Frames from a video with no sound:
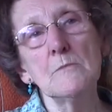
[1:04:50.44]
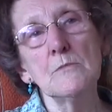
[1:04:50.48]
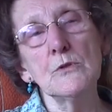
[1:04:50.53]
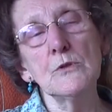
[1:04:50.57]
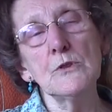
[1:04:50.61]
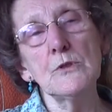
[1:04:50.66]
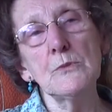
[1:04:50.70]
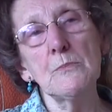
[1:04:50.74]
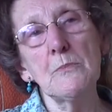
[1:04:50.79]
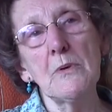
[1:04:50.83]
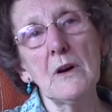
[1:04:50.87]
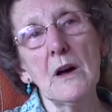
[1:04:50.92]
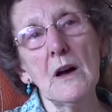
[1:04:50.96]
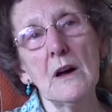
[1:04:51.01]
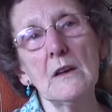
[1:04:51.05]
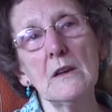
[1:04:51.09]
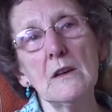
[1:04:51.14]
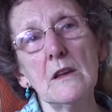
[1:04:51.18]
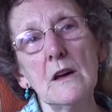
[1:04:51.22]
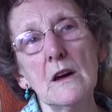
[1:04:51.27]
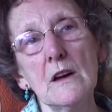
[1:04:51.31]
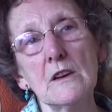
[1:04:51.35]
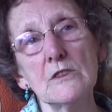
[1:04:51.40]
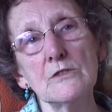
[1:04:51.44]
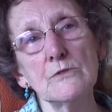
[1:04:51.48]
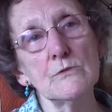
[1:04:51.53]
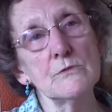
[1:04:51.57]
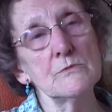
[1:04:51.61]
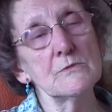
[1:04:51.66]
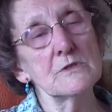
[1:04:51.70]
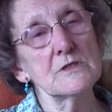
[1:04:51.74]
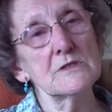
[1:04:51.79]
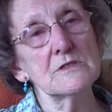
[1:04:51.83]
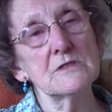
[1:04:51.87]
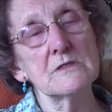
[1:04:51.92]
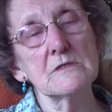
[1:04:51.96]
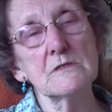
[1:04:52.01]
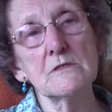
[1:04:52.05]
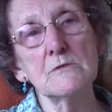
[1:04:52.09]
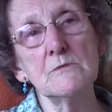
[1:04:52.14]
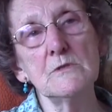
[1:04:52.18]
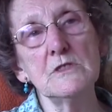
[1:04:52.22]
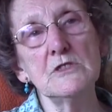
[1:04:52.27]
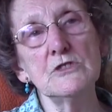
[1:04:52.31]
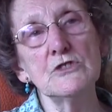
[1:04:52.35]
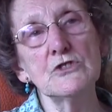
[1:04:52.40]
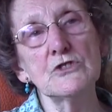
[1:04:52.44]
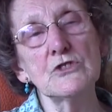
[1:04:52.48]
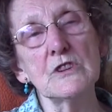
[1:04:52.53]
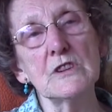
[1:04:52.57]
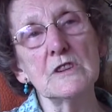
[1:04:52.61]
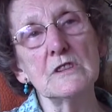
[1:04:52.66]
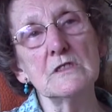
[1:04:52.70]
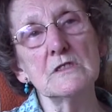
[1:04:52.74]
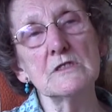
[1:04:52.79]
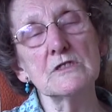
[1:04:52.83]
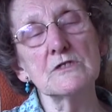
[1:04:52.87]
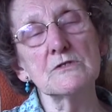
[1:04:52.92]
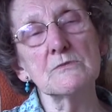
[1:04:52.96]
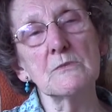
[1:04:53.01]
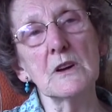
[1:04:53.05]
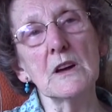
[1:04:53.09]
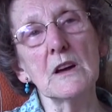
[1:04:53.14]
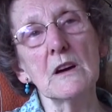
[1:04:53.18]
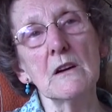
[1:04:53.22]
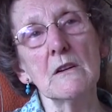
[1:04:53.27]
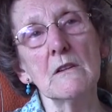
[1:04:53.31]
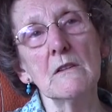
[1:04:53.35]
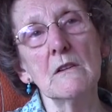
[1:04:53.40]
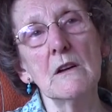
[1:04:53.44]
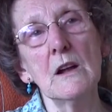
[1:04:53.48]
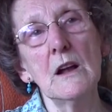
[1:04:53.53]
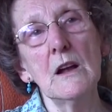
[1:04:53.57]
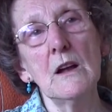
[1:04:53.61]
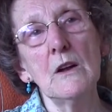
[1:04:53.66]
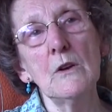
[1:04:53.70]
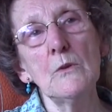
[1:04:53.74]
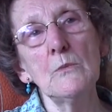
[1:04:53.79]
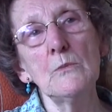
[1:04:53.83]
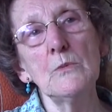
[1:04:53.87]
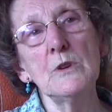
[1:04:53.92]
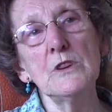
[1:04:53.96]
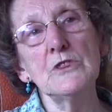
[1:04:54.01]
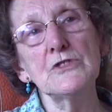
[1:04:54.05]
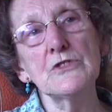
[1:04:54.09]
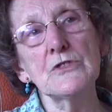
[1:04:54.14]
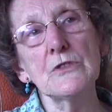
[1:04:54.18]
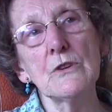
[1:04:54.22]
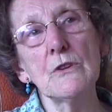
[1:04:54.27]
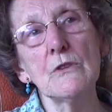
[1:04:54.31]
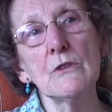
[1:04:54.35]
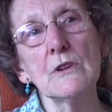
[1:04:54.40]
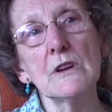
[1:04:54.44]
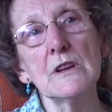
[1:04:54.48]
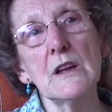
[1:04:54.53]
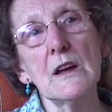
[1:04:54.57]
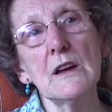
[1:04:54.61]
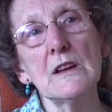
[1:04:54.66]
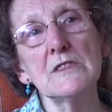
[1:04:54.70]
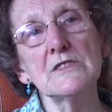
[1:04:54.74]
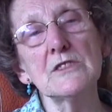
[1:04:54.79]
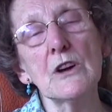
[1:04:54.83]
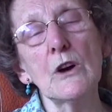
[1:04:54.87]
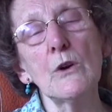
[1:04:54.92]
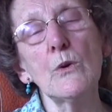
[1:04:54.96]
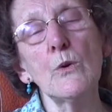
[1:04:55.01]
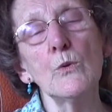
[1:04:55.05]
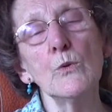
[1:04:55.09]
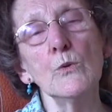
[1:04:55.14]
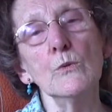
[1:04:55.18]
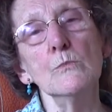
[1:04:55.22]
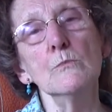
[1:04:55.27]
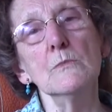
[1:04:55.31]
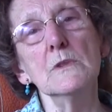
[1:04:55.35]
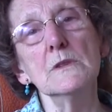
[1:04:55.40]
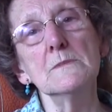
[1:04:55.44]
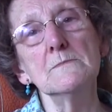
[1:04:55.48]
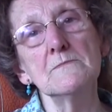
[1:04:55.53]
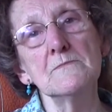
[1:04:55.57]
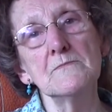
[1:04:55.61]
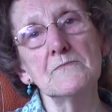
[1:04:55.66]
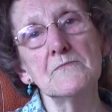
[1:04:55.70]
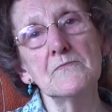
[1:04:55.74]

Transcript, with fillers: Both Pat and I, who was Queen's trained as well, we saw it as a home